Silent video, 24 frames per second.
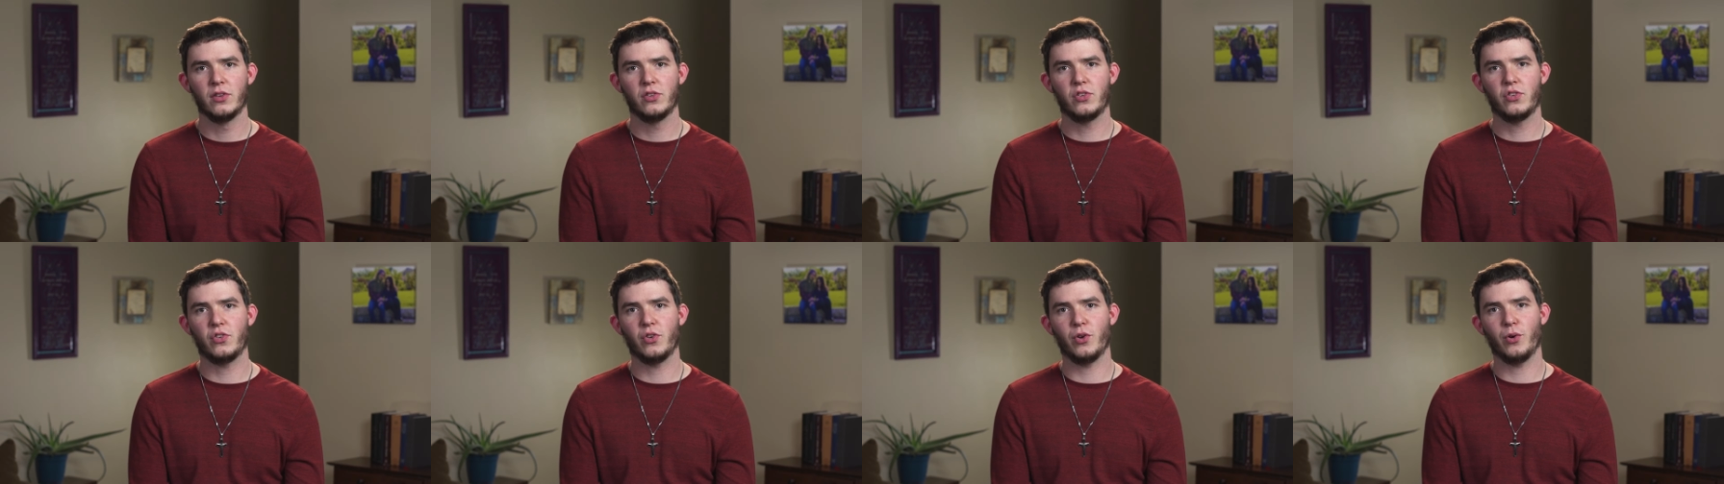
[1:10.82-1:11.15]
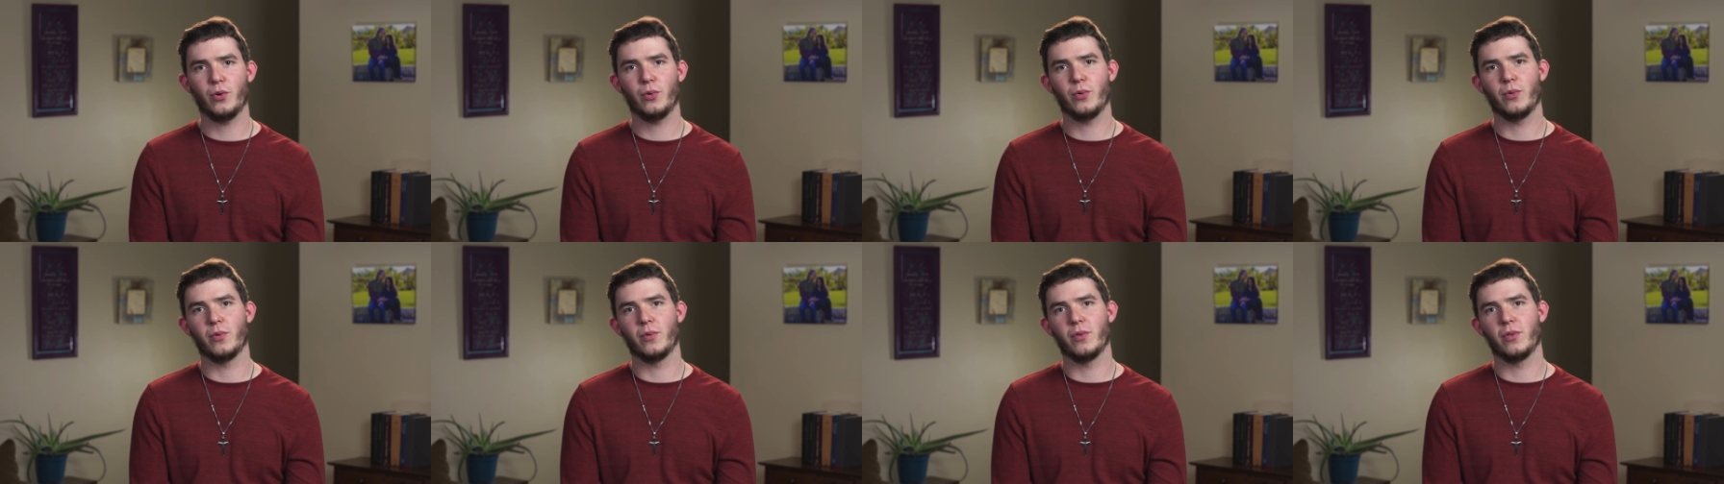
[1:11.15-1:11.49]

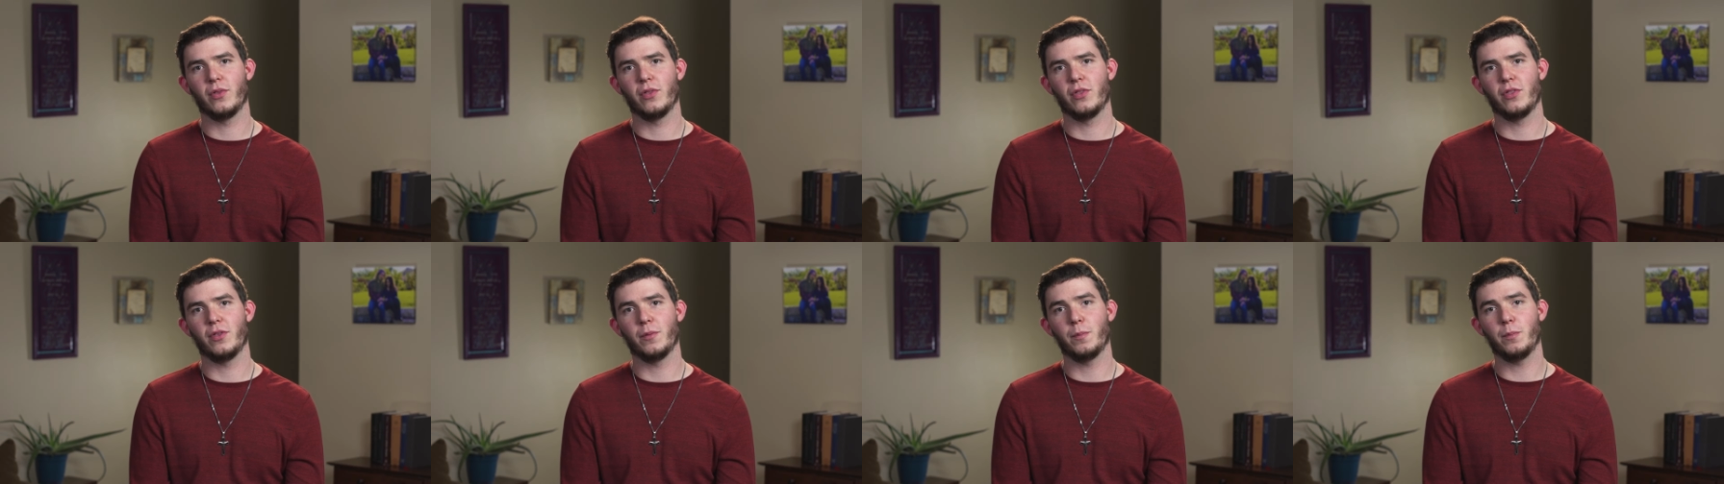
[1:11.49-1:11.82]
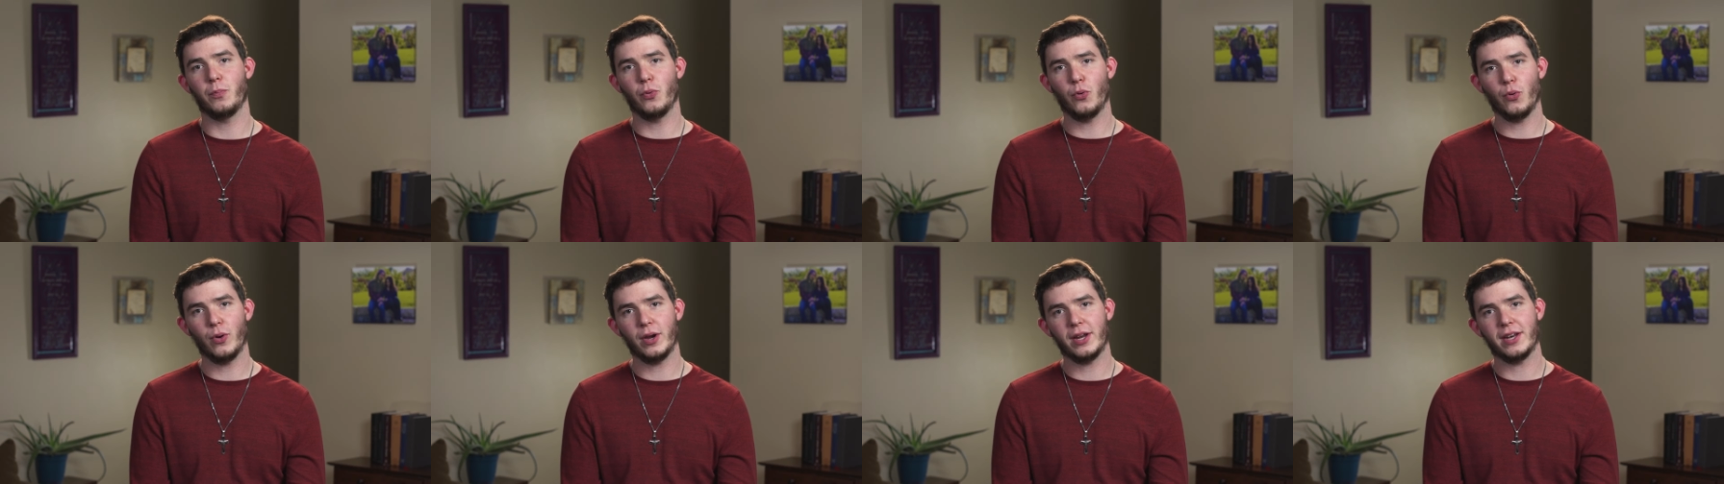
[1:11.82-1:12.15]
So the
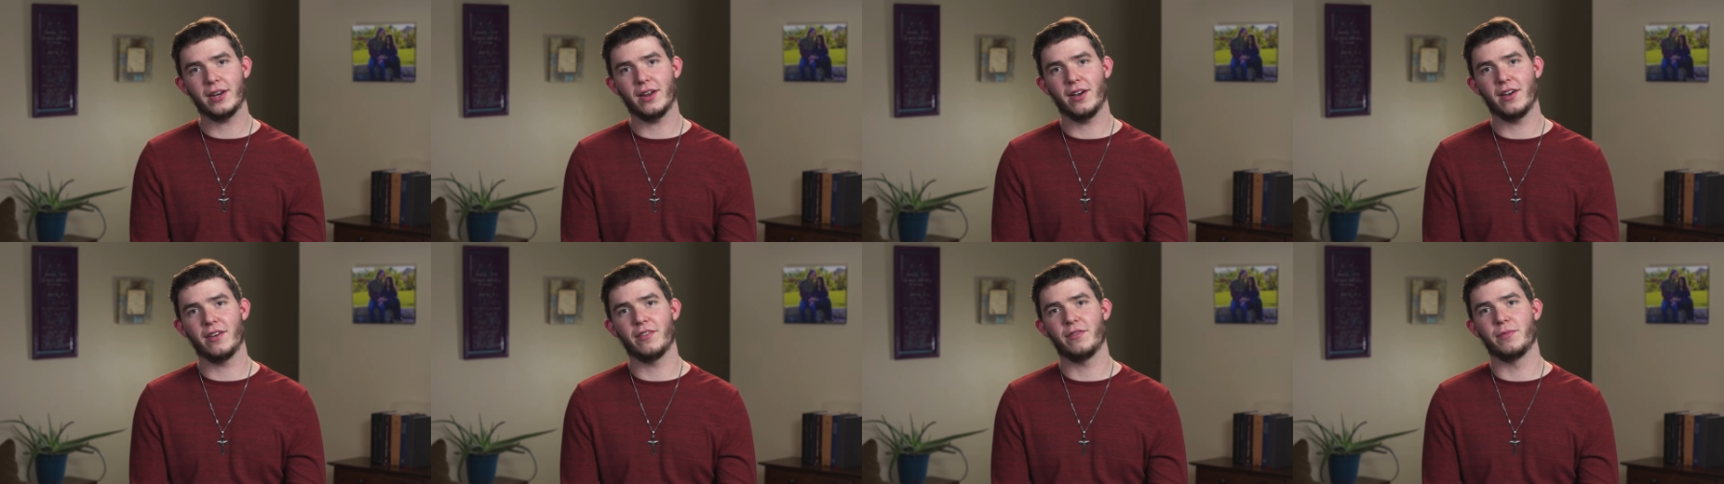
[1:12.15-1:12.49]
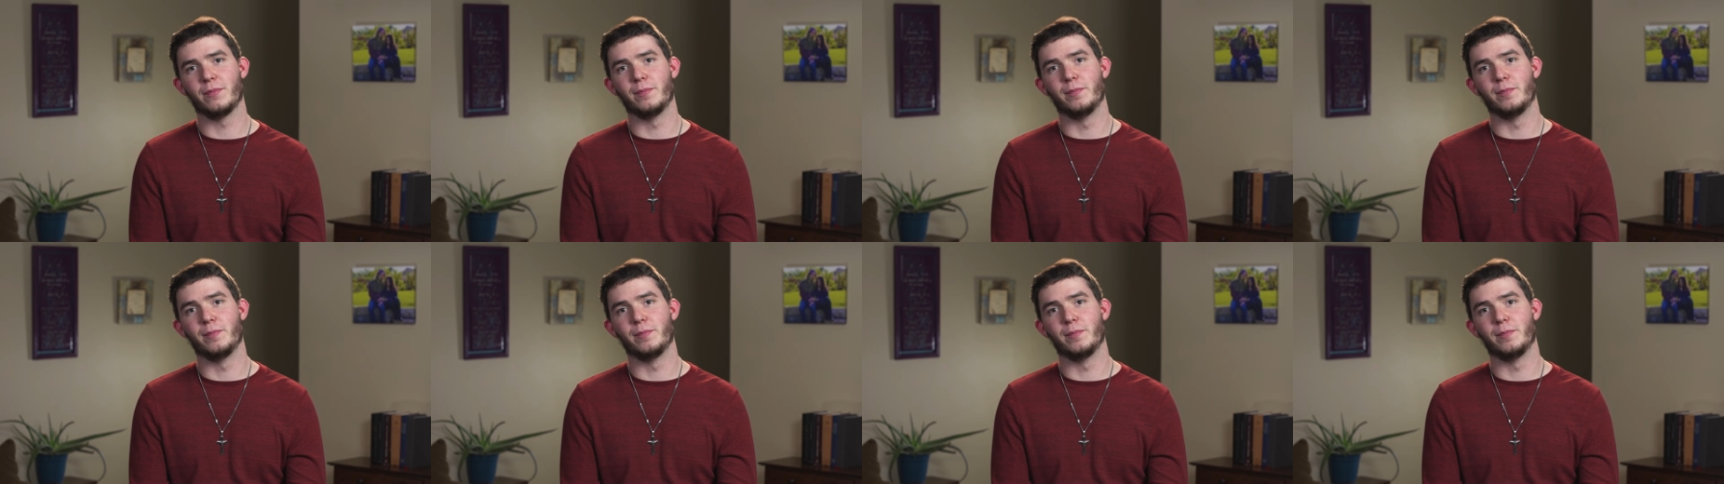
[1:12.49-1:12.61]
point of